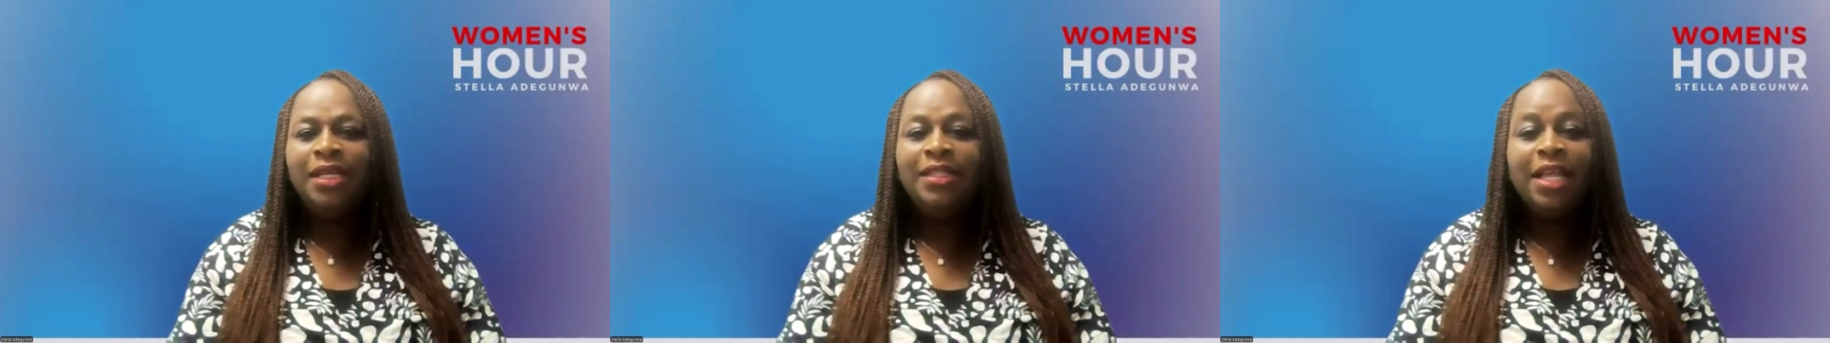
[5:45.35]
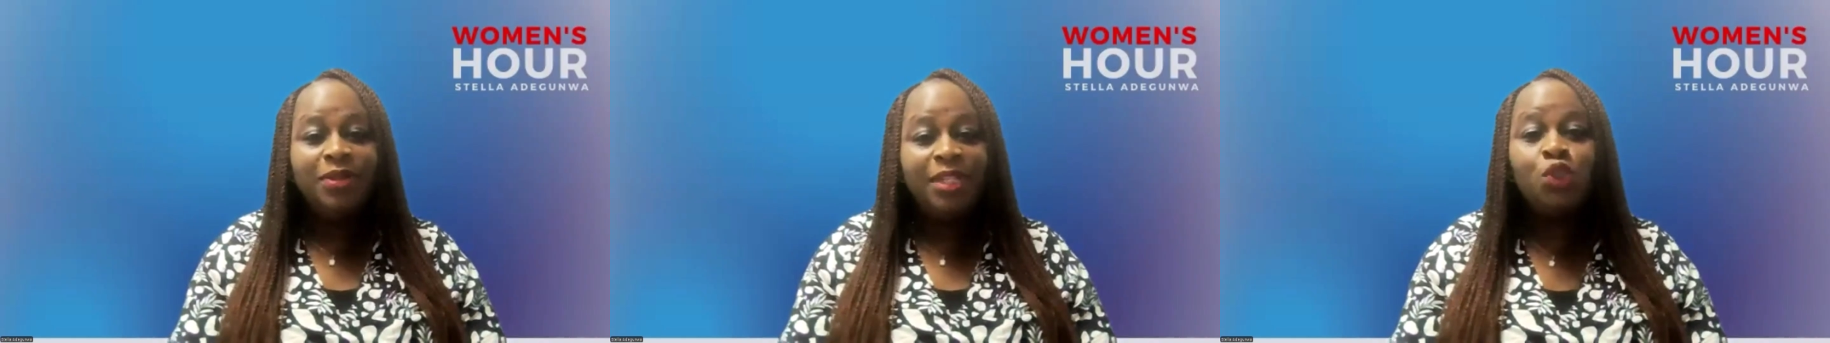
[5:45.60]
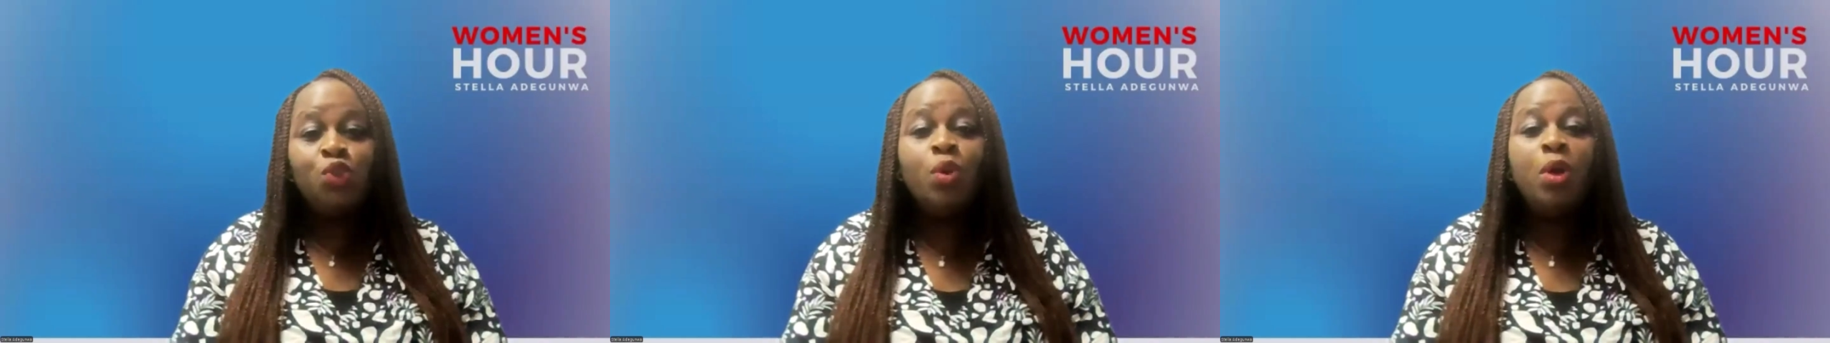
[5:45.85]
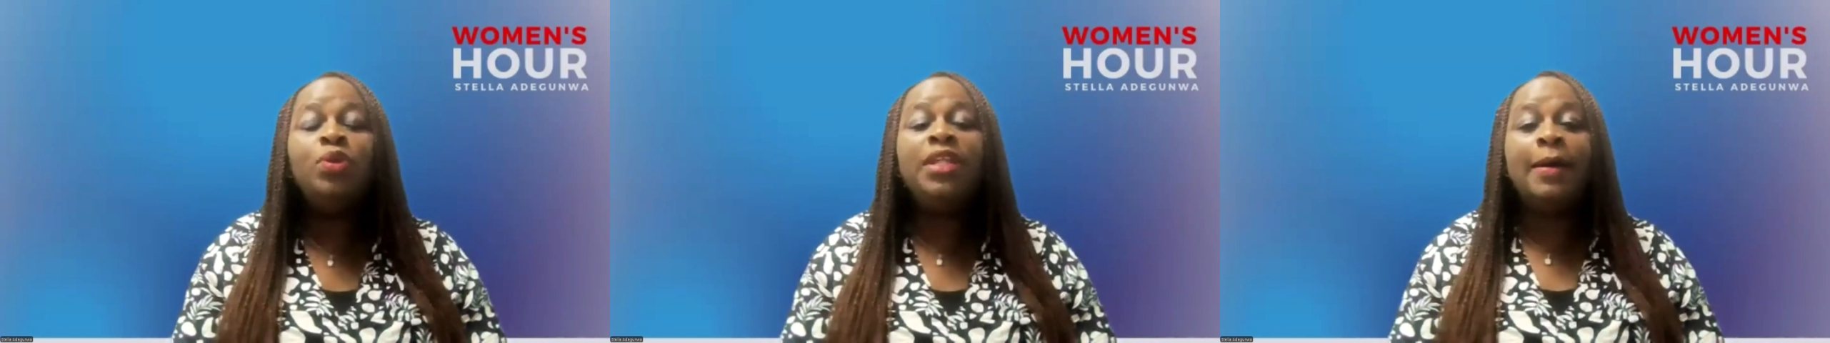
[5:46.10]
Now, this
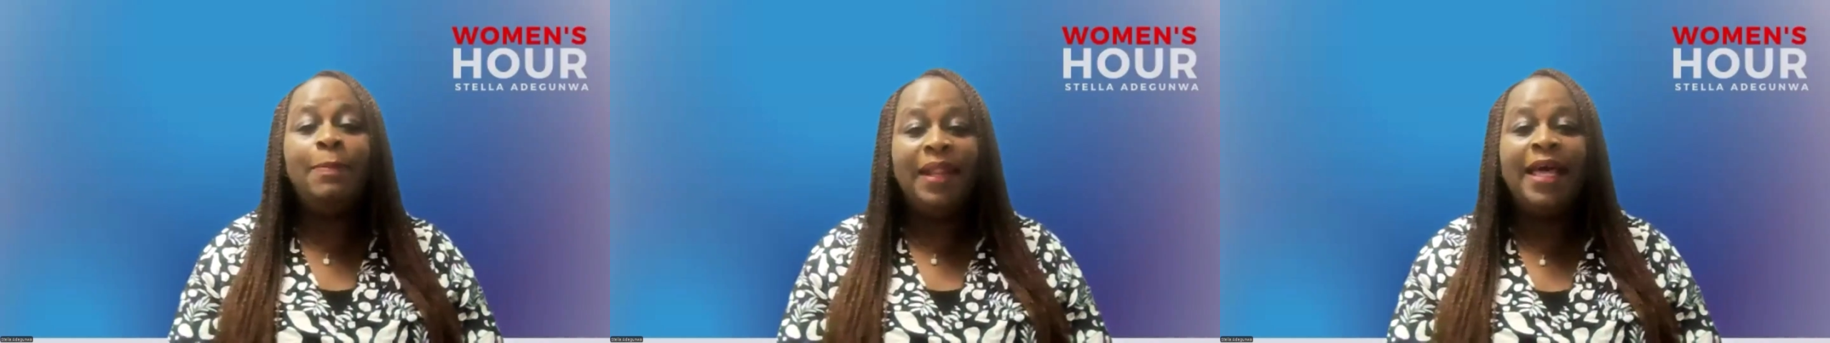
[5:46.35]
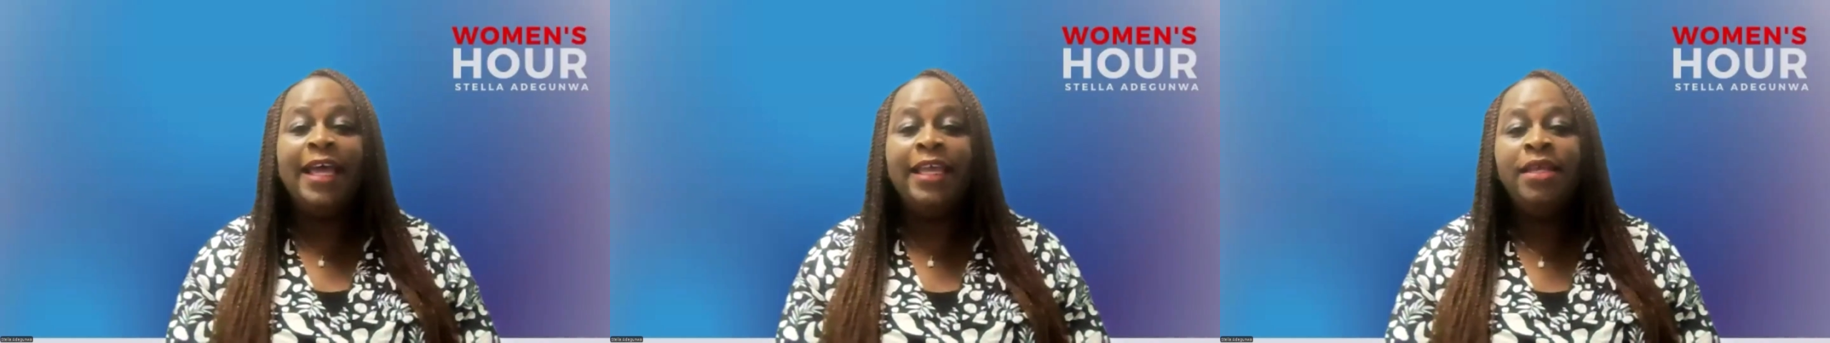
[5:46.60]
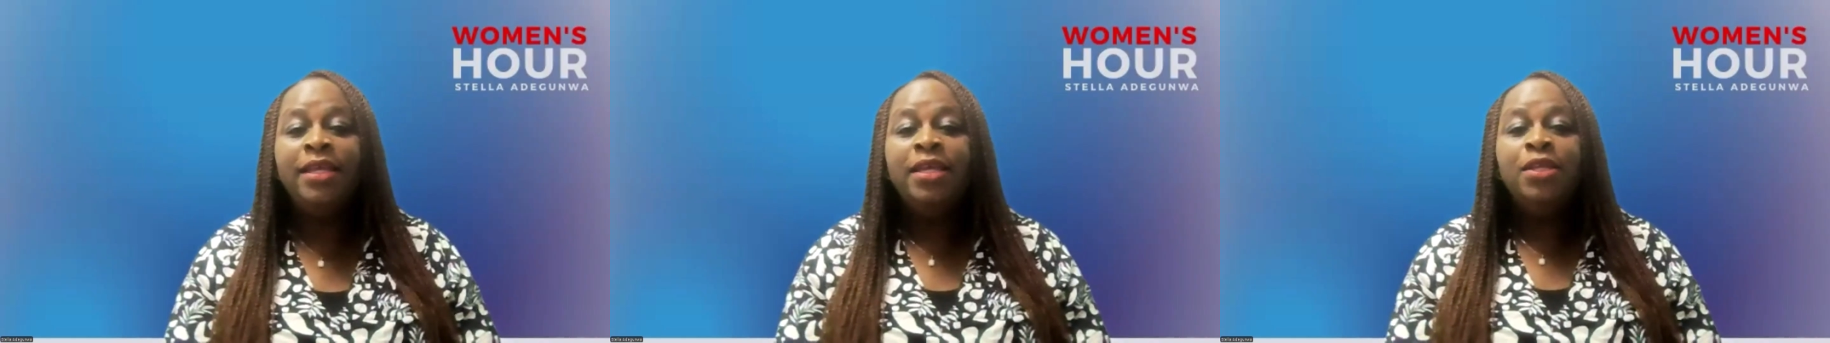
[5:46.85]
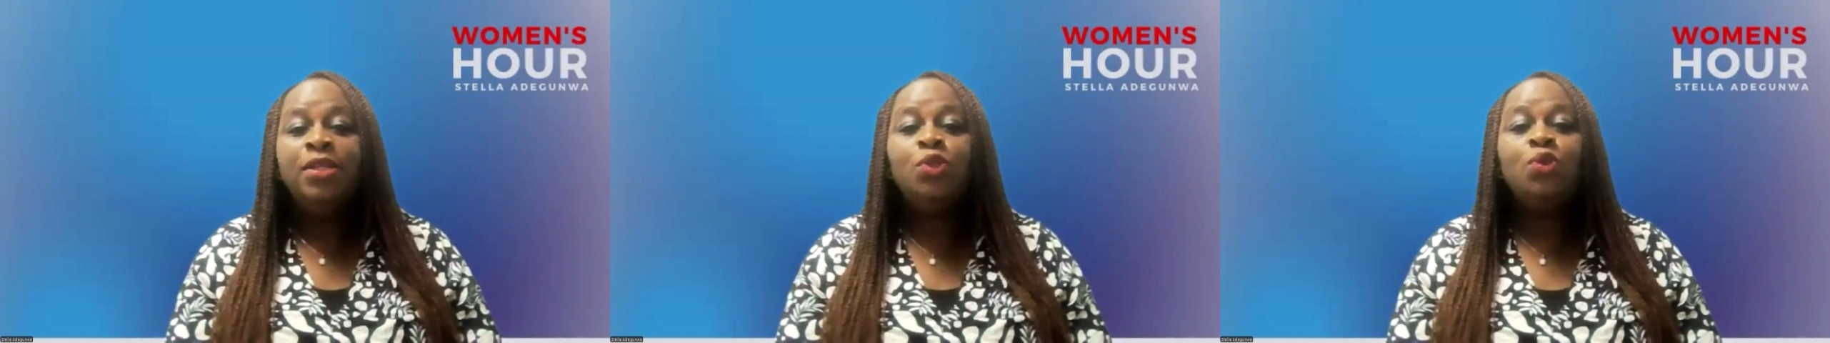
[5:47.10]
one would apply
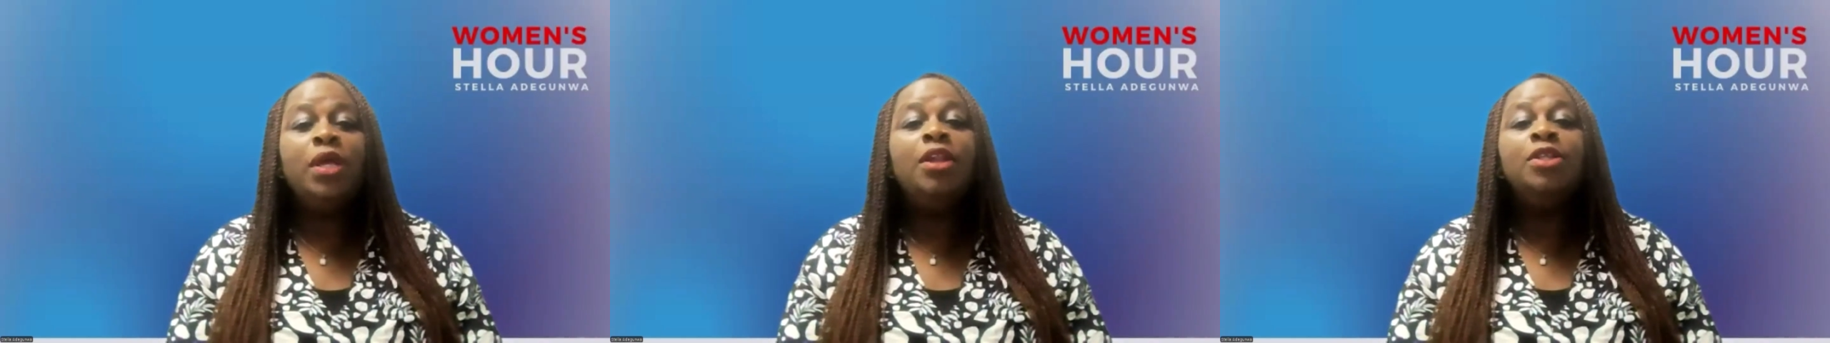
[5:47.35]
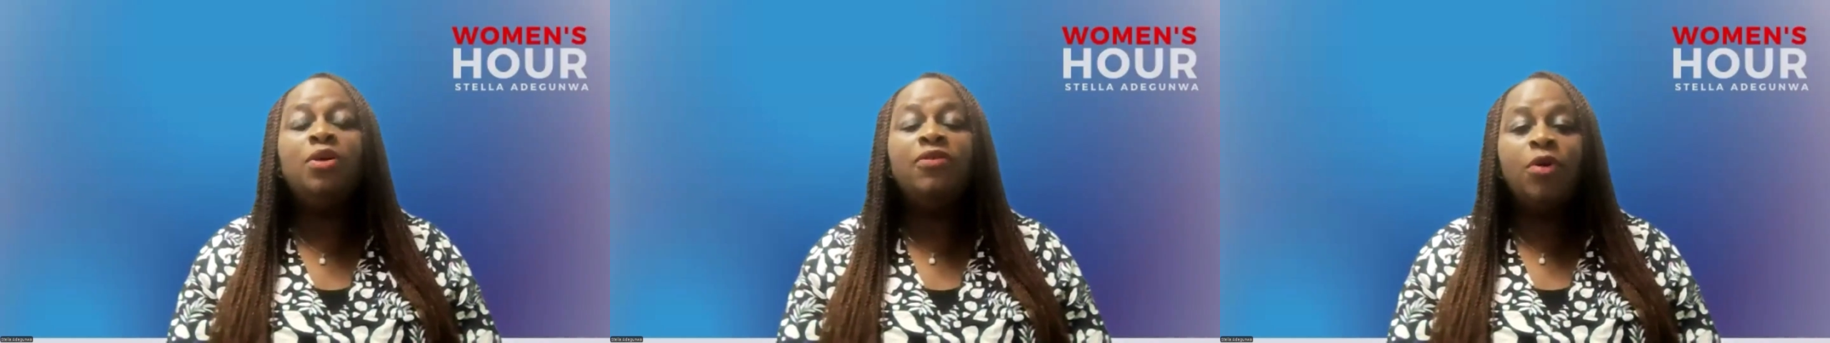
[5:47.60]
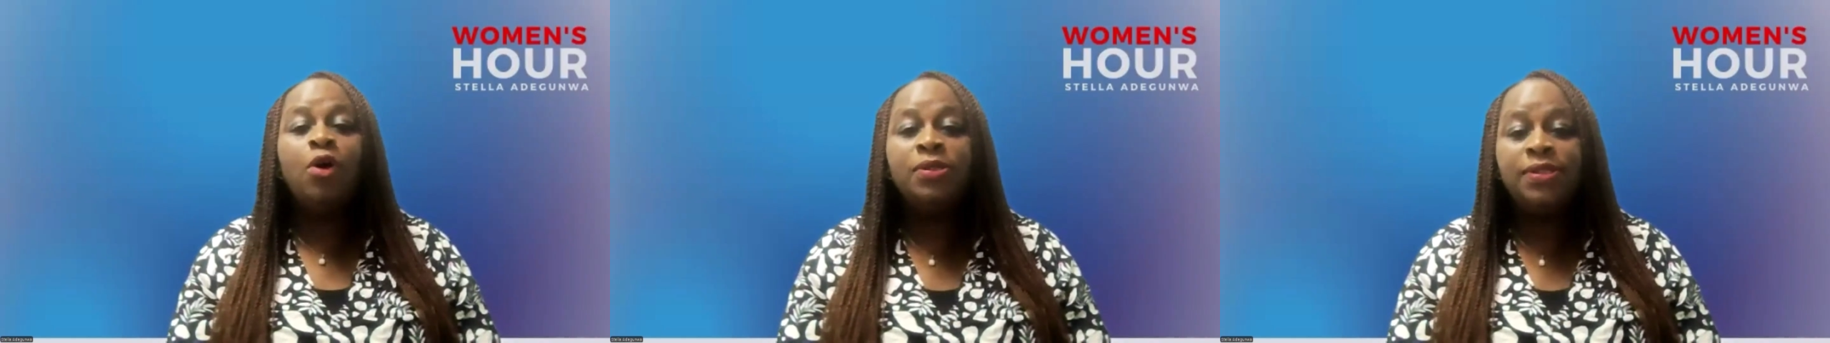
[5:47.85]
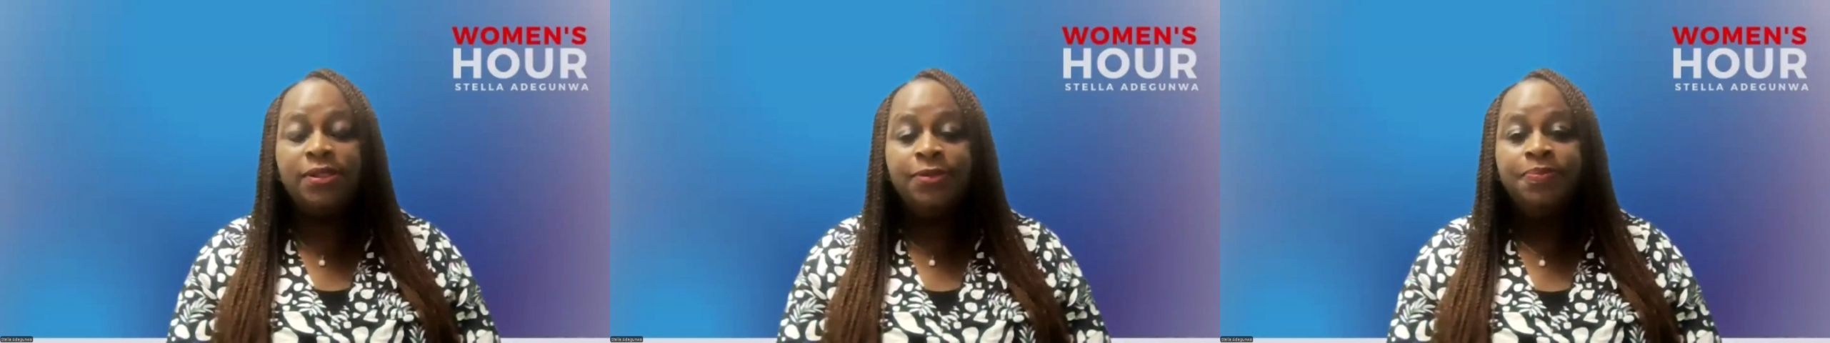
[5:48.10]
to a lot of
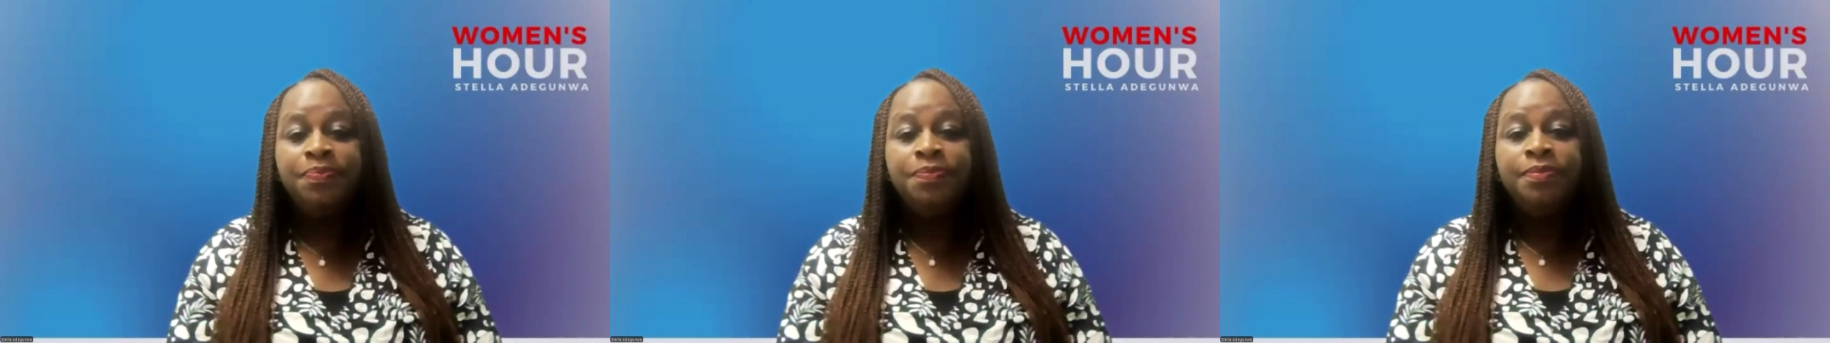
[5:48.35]
us.